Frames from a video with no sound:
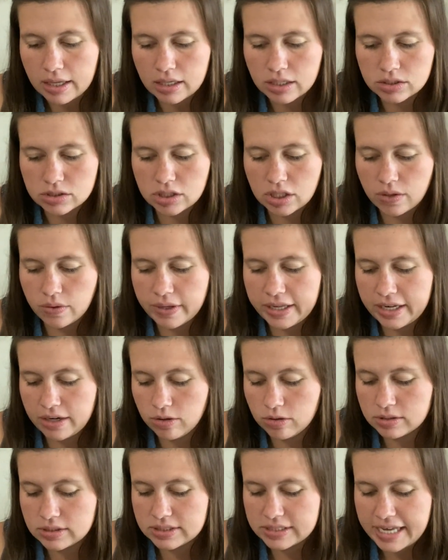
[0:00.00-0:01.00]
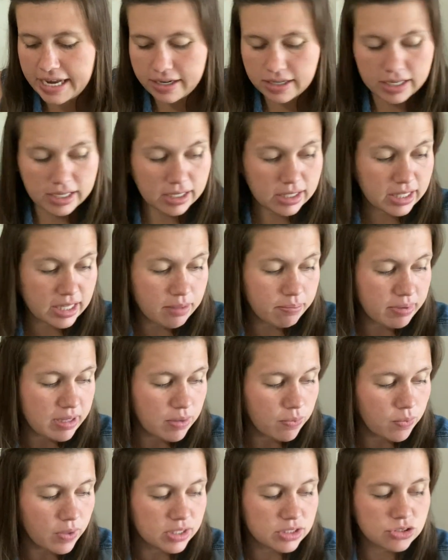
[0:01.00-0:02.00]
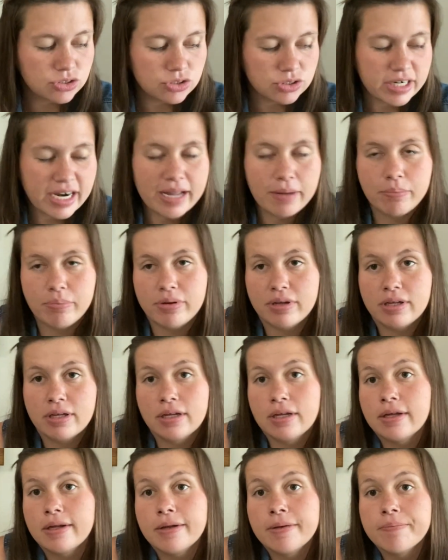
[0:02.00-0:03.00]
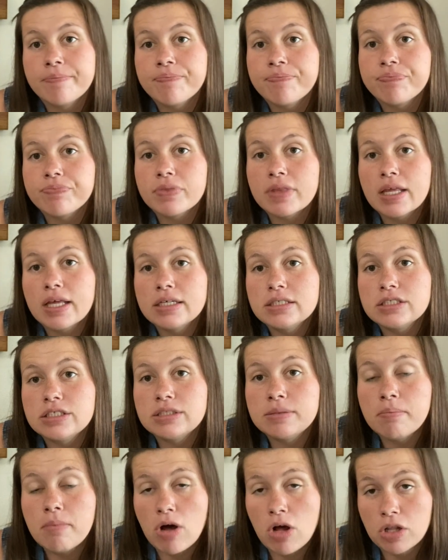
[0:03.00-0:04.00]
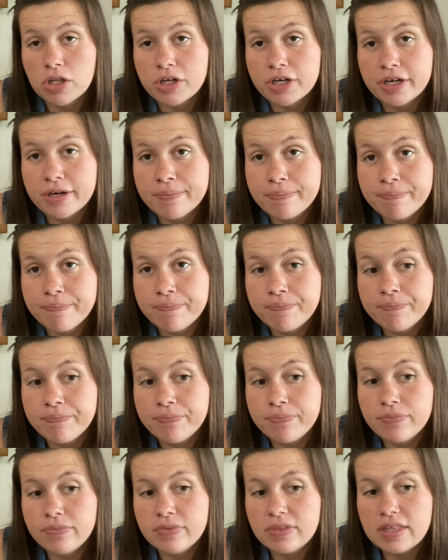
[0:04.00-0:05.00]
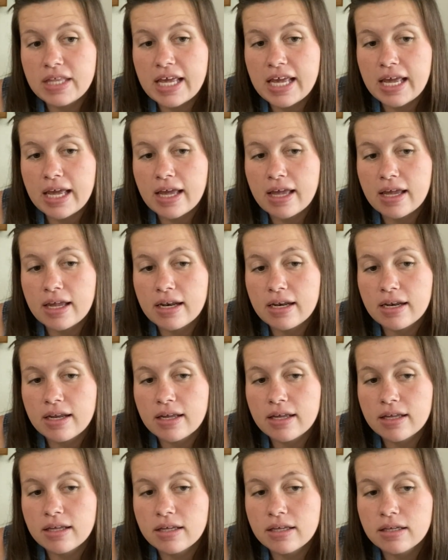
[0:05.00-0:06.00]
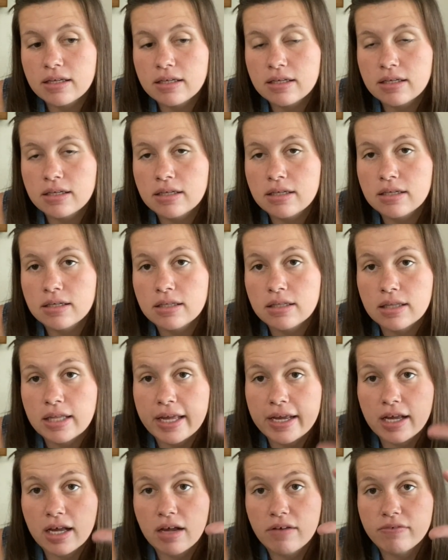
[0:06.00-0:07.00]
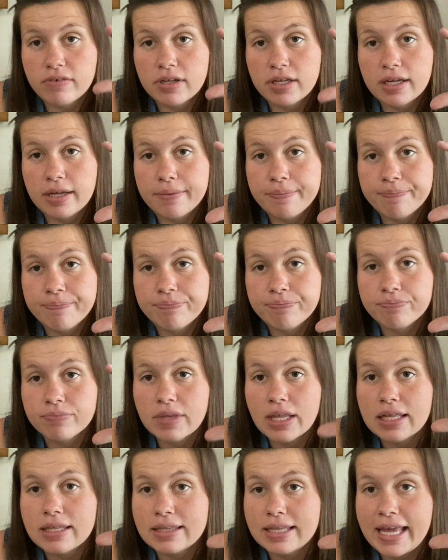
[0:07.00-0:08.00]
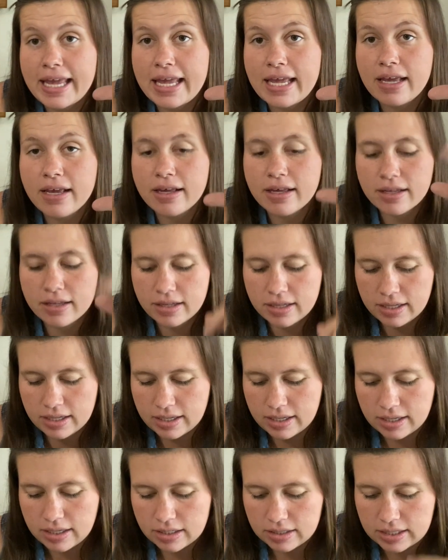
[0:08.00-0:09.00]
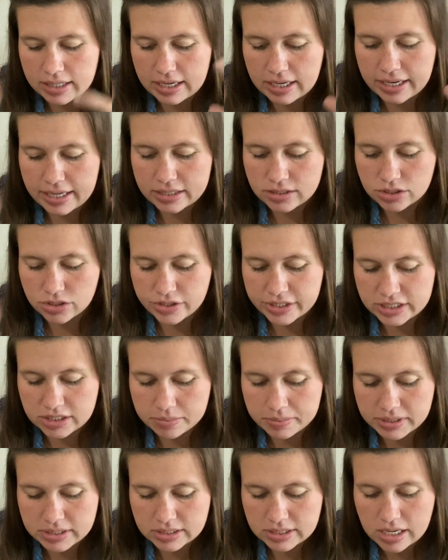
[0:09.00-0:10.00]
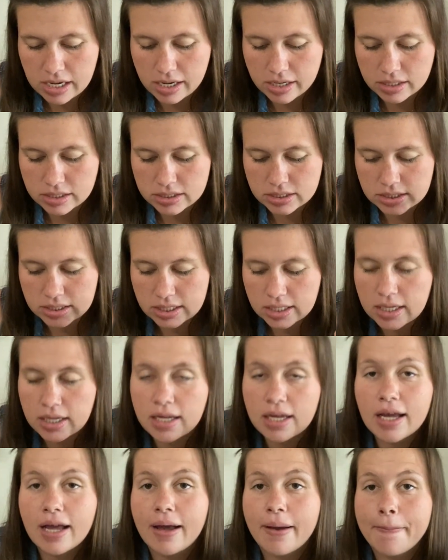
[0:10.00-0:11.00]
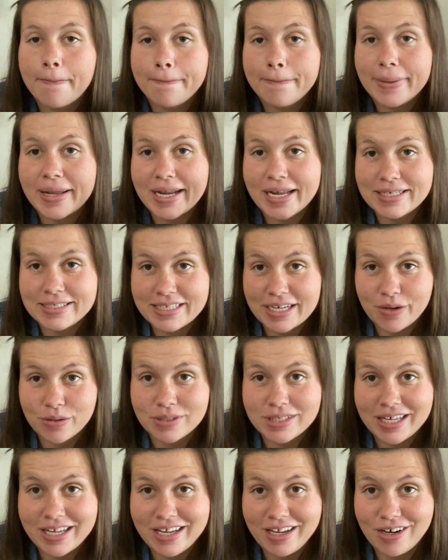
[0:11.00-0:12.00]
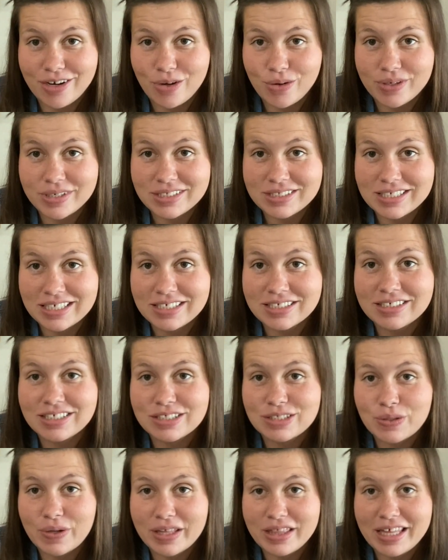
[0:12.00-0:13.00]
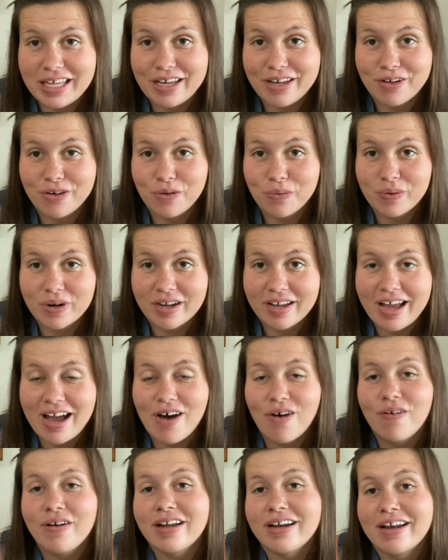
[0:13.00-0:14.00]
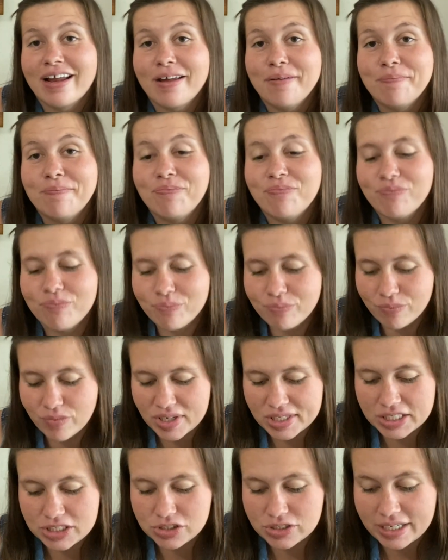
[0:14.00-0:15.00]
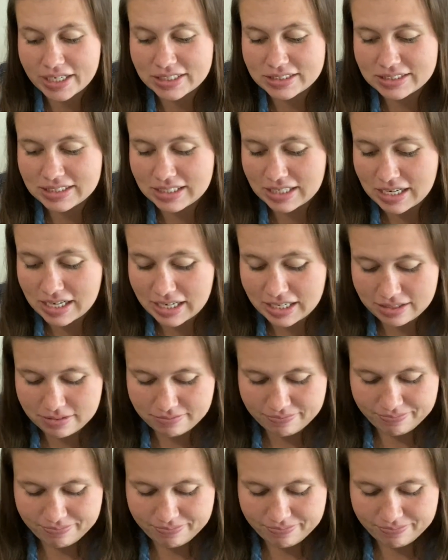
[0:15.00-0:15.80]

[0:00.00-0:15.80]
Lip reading: So it'll technically be one stripe smaller than, like, of a leg than his Christmas socks, but I doubt that he notices. So I think it'll work out, and I'm really trying to not